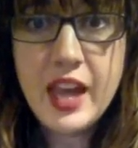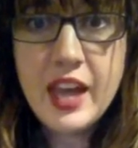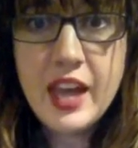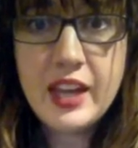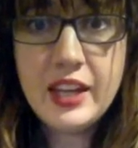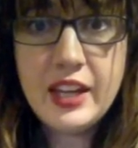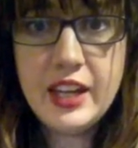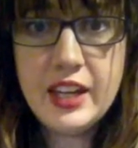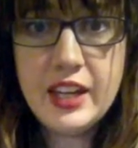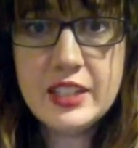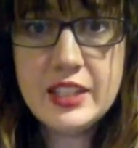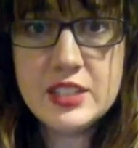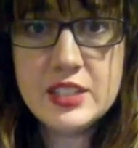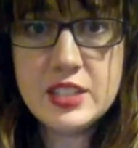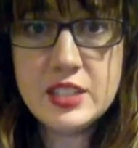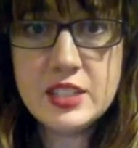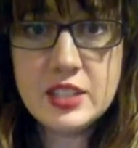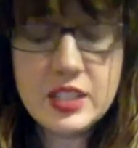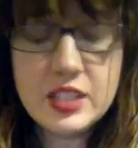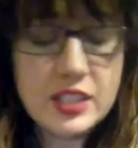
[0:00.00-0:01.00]
And
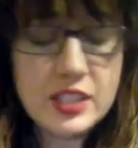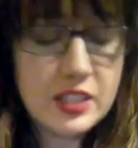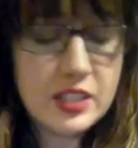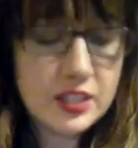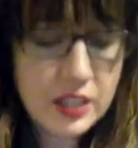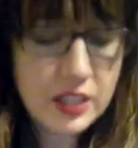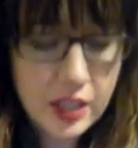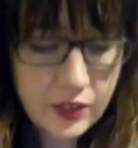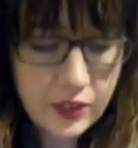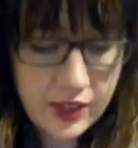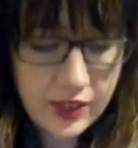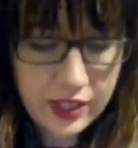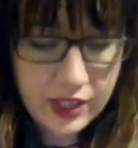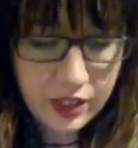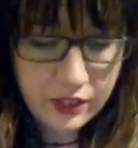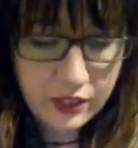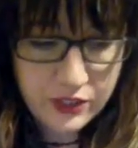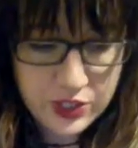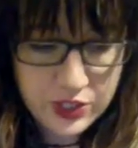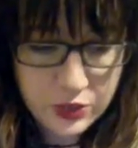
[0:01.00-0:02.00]
the
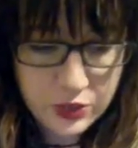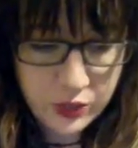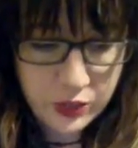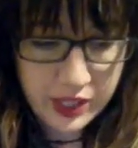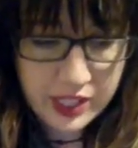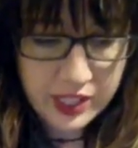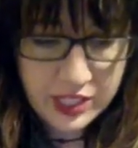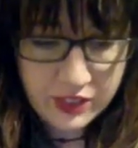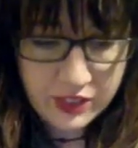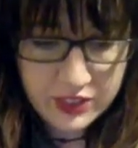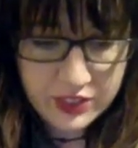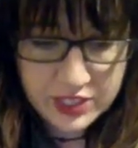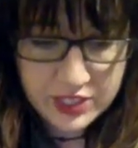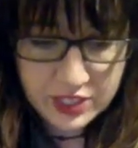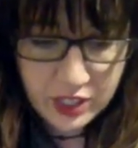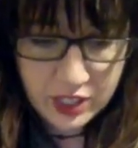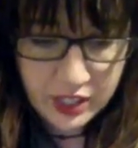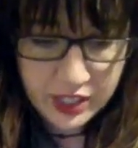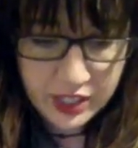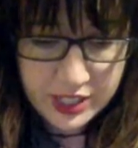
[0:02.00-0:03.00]
narrator of the story, David
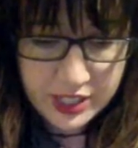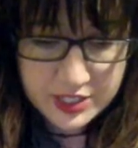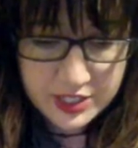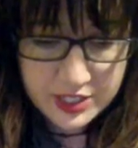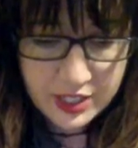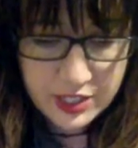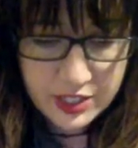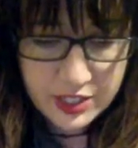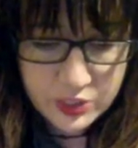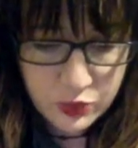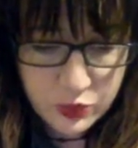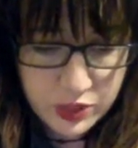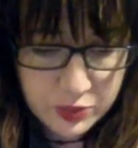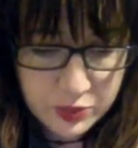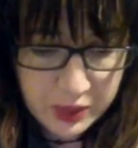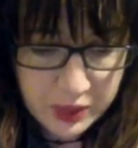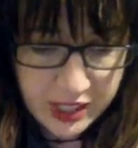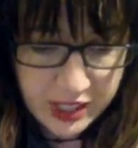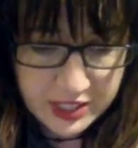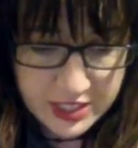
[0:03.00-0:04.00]
Sedaris, his
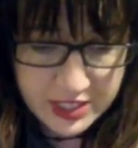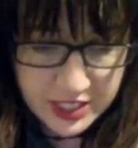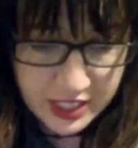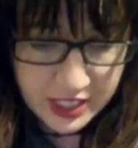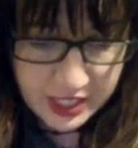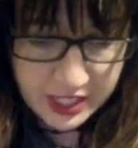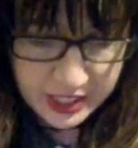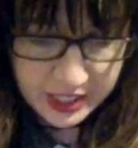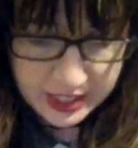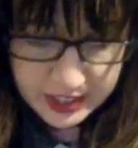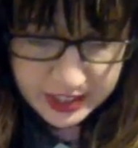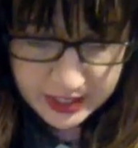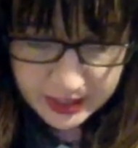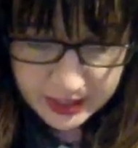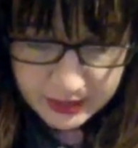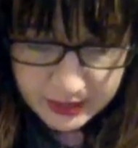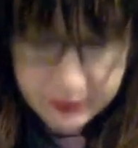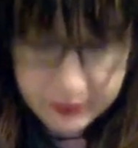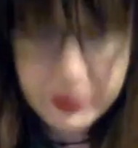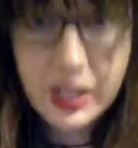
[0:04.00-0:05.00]
response
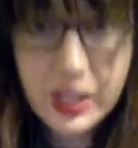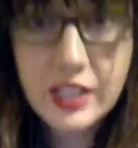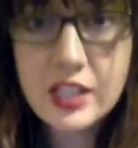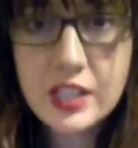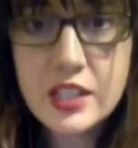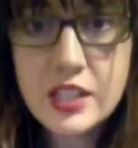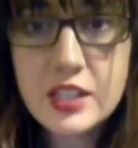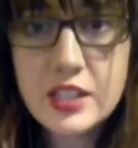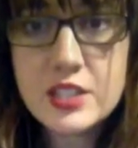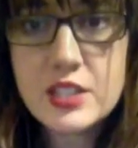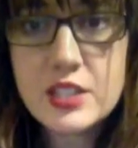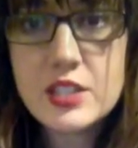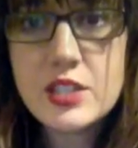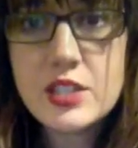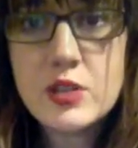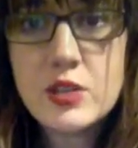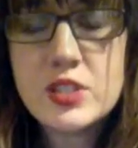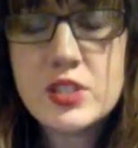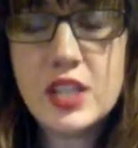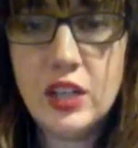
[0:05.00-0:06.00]
is, and this is
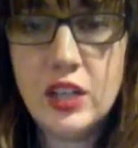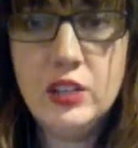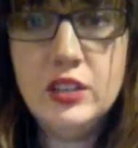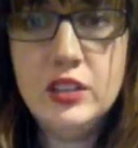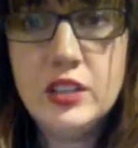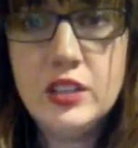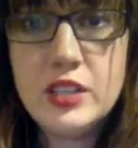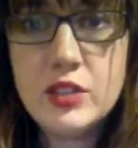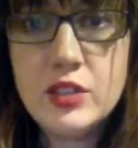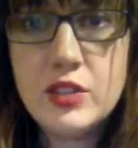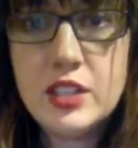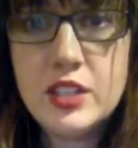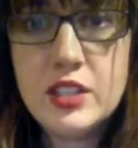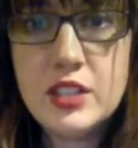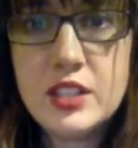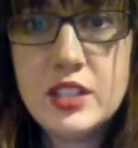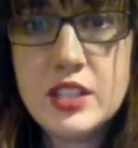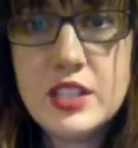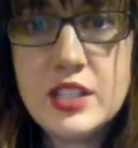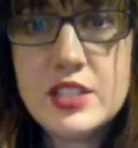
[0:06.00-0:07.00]
so subtle, you
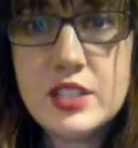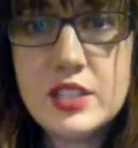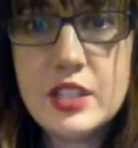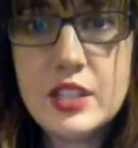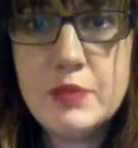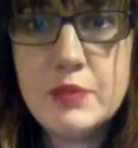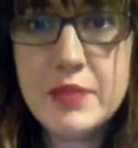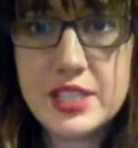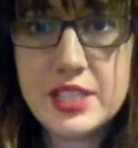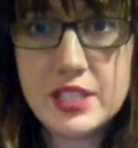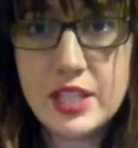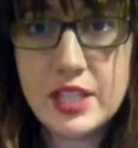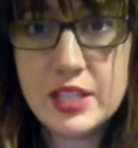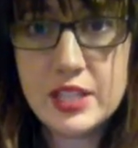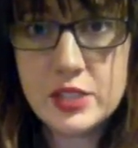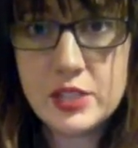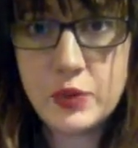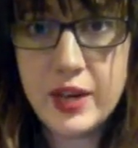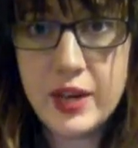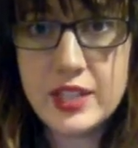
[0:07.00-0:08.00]
can easily miss
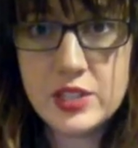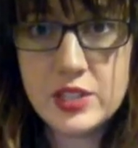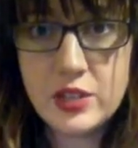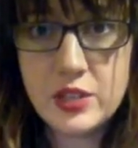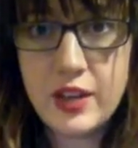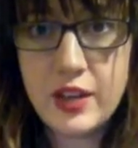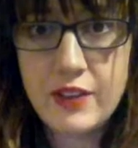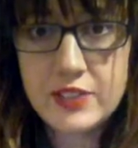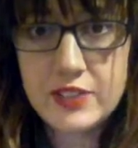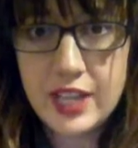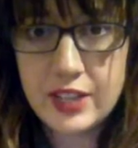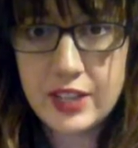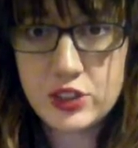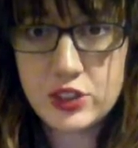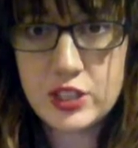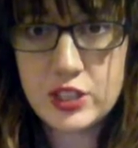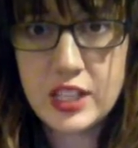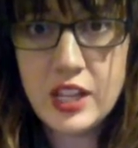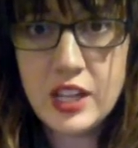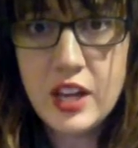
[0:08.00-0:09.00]
this, right? So you have to
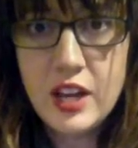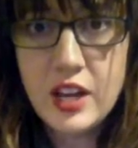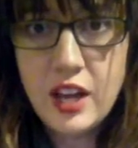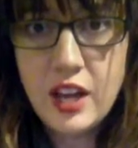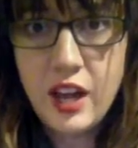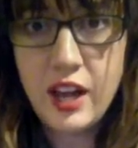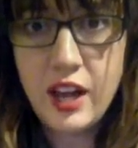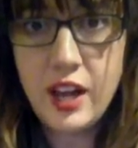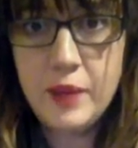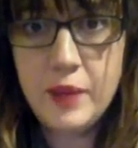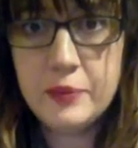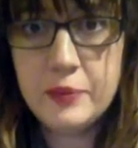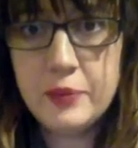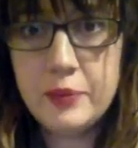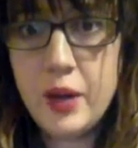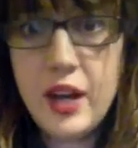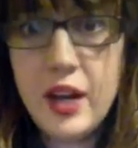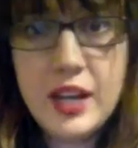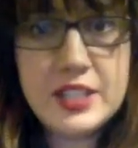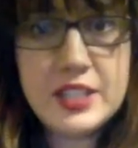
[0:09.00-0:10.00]
actually
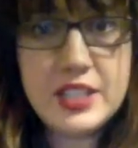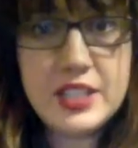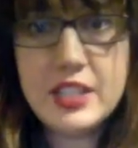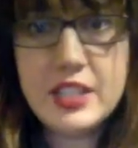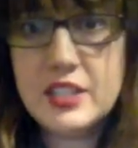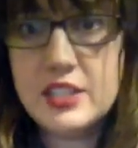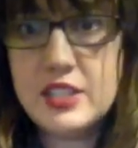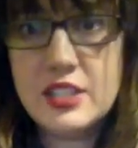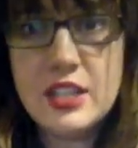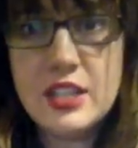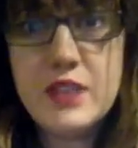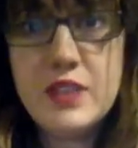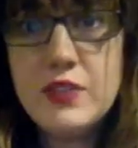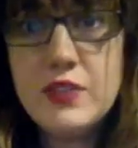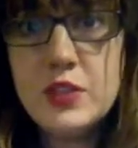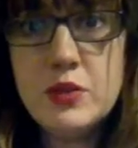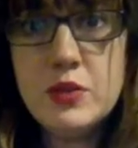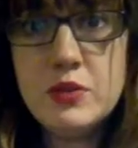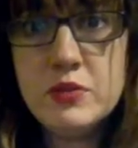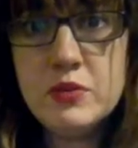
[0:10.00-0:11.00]
pause, and if
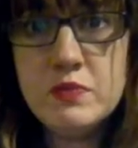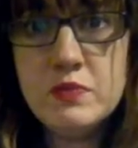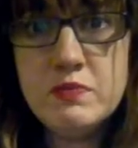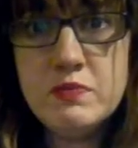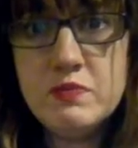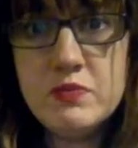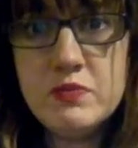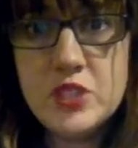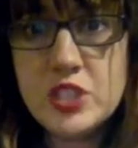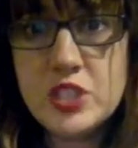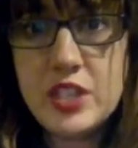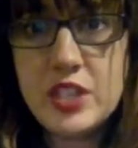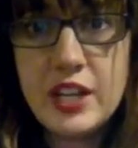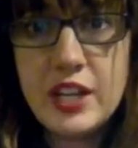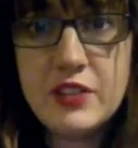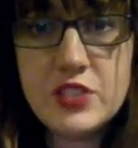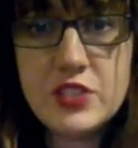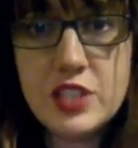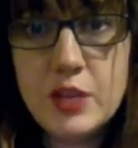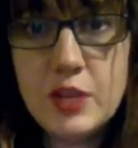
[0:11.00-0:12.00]
you just kind
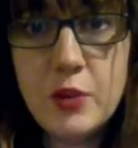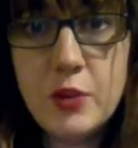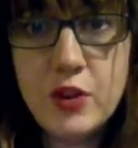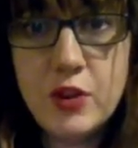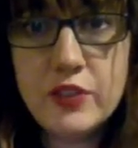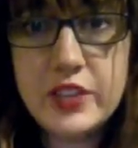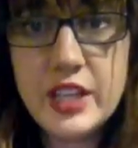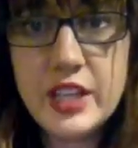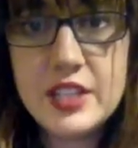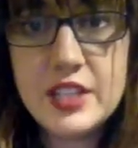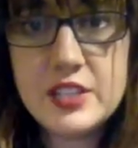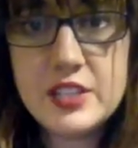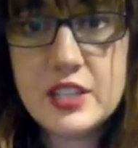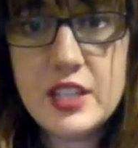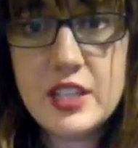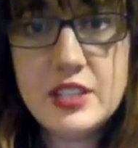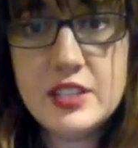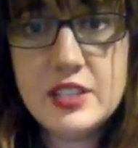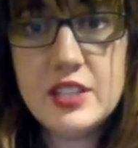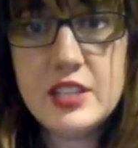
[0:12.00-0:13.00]
of skim over this,
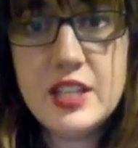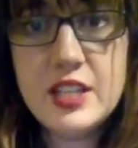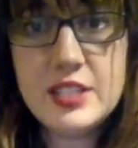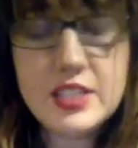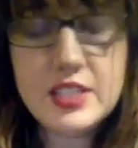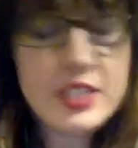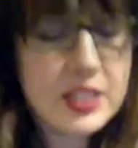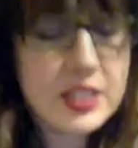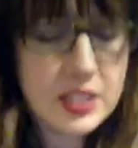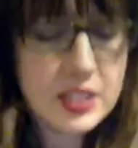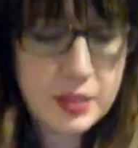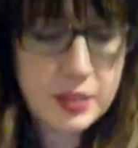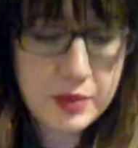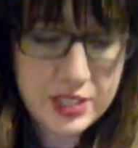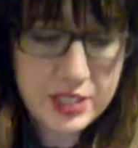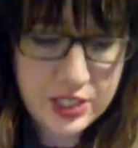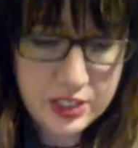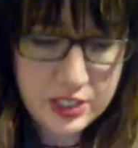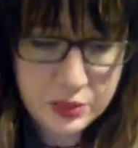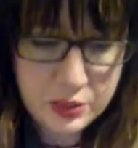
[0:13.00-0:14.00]
it's easy to
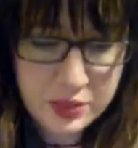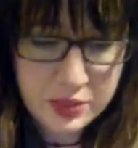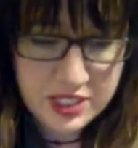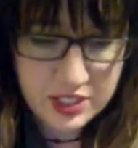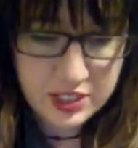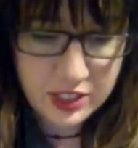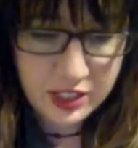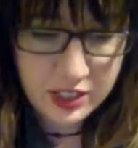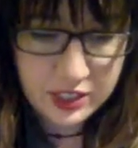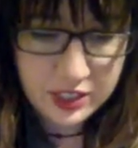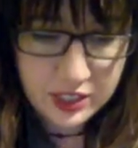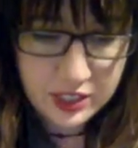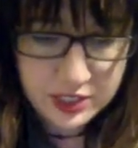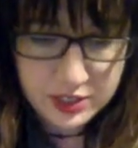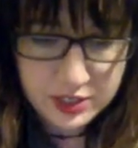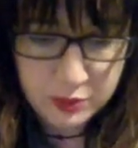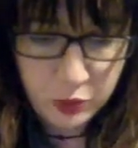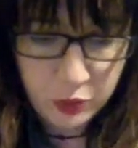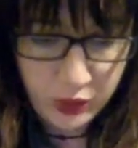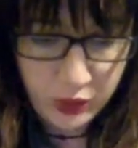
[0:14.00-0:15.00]
miss this piece, and I think
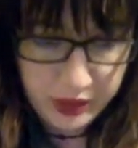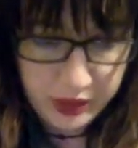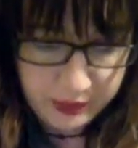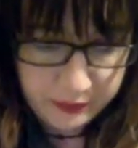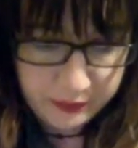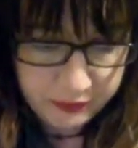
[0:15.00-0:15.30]
it's important.